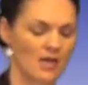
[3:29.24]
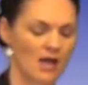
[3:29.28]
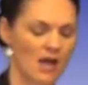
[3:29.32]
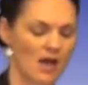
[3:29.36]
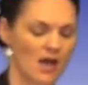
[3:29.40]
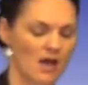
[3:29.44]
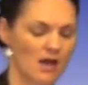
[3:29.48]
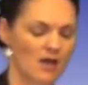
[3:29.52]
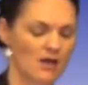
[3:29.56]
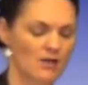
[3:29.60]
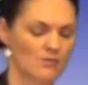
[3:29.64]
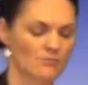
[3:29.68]

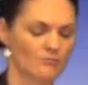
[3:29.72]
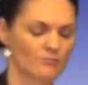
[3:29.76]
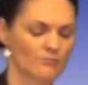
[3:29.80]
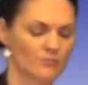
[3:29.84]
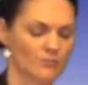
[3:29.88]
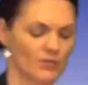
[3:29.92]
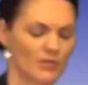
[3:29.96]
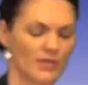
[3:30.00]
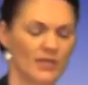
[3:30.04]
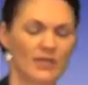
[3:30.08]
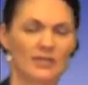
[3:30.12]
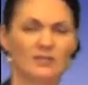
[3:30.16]

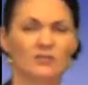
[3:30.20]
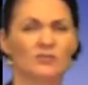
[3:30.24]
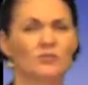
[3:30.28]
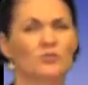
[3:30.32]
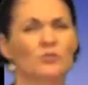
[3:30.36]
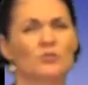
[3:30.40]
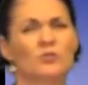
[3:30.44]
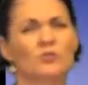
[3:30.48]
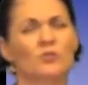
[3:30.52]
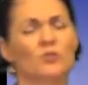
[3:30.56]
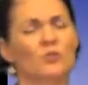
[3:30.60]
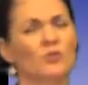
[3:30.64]

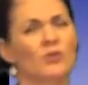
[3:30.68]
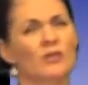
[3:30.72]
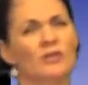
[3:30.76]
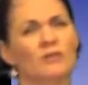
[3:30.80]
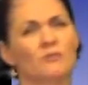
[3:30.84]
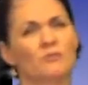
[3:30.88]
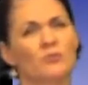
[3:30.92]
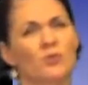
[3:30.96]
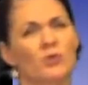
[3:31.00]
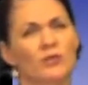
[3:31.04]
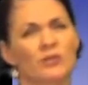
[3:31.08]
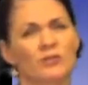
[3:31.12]

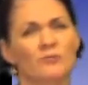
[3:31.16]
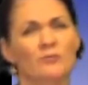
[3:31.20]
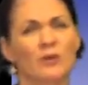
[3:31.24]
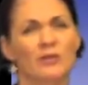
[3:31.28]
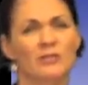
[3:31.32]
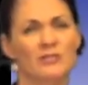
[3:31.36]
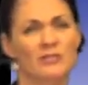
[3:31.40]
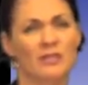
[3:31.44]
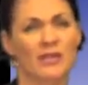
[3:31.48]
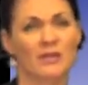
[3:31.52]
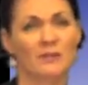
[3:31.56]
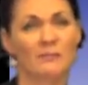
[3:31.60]
in what you
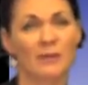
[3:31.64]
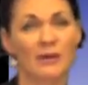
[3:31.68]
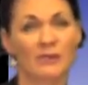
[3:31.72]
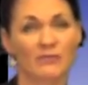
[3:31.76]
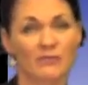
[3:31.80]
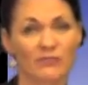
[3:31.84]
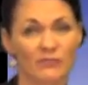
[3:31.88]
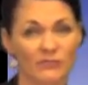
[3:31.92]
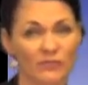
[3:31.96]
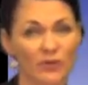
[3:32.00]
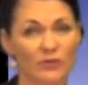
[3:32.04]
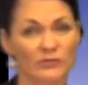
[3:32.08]
might say
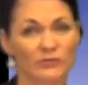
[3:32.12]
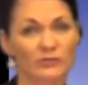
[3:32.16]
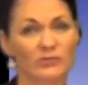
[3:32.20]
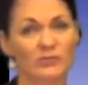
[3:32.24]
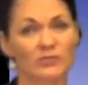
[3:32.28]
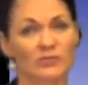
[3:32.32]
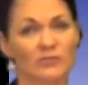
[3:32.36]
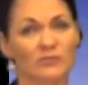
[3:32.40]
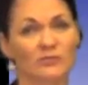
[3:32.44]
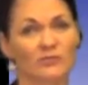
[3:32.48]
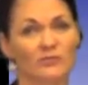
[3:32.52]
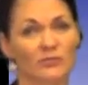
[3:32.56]
about
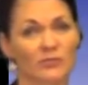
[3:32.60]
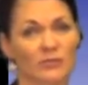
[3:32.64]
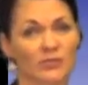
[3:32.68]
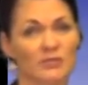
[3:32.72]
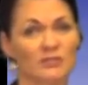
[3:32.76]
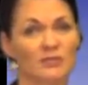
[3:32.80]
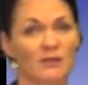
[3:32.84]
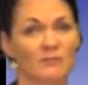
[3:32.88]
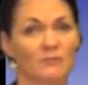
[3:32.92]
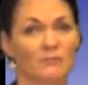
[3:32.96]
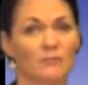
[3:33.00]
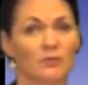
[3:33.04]
font, for
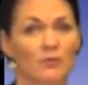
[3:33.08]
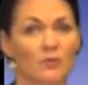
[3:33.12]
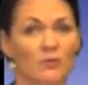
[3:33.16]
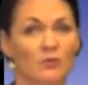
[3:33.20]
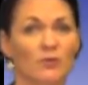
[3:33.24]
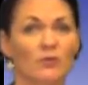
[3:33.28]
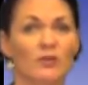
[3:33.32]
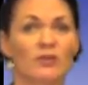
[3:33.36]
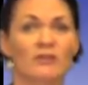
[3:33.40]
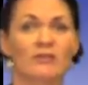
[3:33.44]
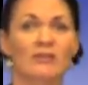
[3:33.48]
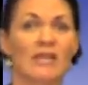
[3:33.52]

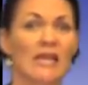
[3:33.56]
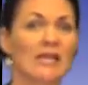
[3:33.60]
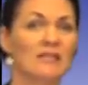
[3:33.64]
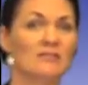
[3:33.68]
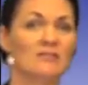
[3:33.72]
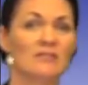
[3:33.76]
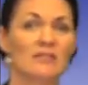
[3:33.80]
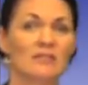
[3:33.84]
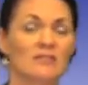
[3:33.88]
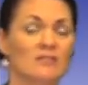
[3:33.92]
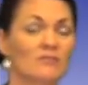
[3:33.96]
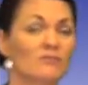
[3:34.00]
example,
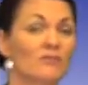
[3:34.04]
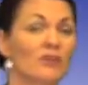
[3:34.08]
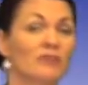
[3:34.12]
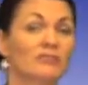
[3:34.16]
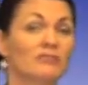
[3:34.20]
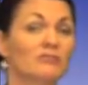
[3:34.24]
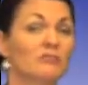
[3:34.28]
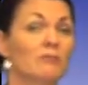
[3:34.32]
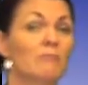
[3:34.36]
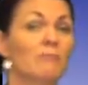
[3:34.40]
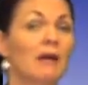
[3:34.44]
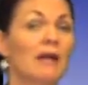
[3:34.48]
unless there's a very
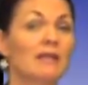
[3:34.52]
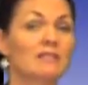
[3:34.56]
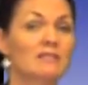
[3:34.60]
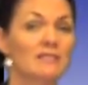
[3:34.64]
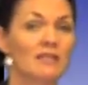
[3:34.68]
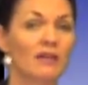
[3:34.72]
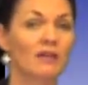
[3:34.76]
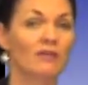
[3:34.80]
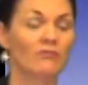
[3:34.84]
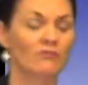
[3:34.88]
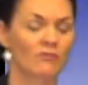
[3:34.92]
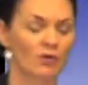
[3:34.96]

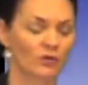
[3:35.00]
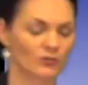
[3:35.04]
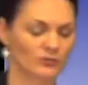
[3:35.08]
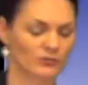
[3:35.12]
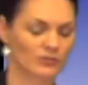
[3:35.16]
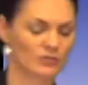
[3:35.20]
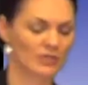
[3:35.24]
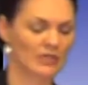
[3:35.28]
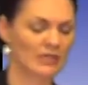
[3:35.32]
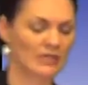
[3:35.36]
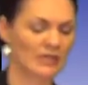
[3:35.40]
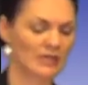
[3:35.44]
dramatic
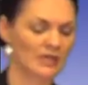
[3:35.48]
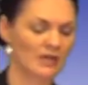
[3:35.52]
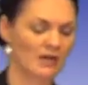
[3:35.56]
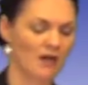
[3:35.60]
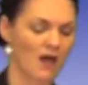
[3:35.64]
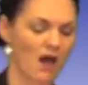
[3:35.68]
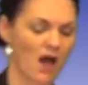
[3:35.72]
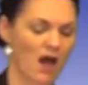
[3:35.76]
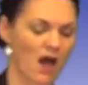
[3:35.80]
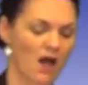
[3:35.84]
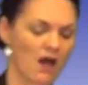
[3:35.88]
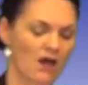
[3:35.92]
font.
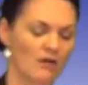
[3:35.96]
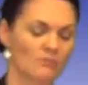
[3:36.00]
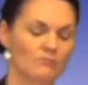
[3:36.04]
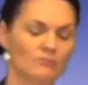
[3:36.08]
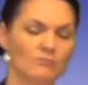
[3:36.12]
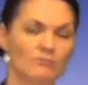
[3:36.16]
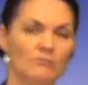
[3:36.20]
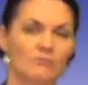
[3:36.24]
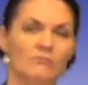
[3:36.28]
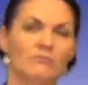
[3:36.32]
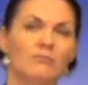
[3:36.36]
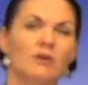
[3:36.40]

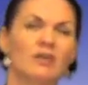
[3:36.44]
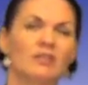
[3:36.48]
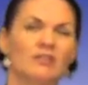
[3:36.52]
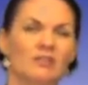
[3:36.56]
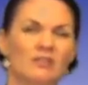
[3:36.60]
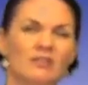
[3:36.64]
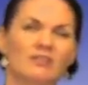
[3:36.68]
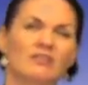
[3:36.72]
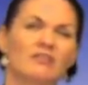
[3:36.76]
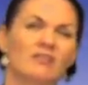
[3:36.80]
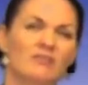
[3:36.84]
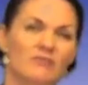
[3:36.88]
But
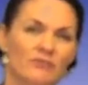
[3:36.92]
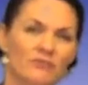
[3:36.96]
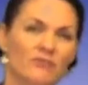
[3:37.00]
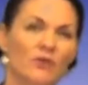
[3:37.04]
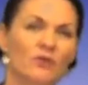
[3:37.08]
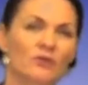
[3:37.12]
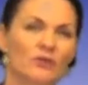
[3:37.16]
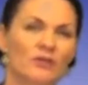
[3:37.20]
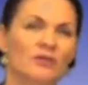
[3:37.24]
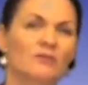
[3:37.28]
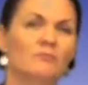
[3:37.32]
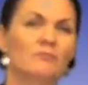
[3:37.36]
the
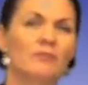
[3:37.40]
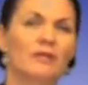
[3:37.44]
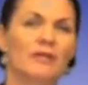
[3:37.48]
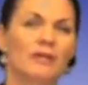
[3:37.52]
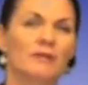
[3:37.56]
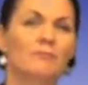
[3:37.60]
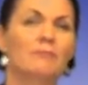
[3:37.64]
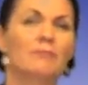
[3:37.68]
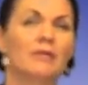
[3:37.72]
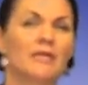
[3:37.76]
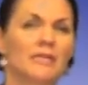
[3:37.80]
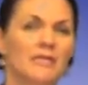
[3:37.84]
font can be
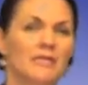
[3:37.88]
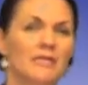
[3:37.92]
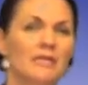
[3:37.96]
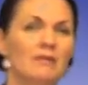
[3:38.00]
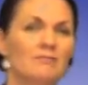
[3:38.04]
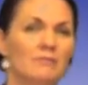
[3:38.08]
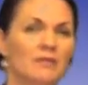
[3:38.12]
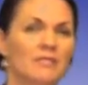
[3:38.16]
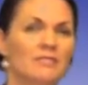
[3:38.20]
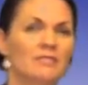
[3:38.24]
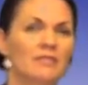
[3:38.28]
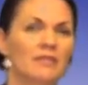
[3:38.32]
a bit
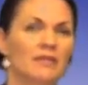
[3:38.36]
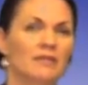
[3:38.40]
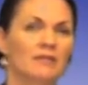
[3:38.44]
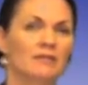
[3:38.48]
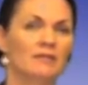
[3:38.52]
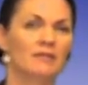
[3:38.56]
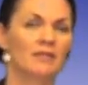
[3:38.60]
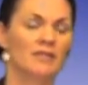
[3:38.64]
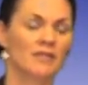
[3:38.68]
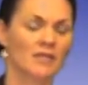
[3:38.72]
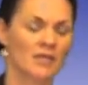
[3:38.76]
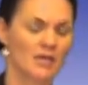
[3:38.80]
limiting.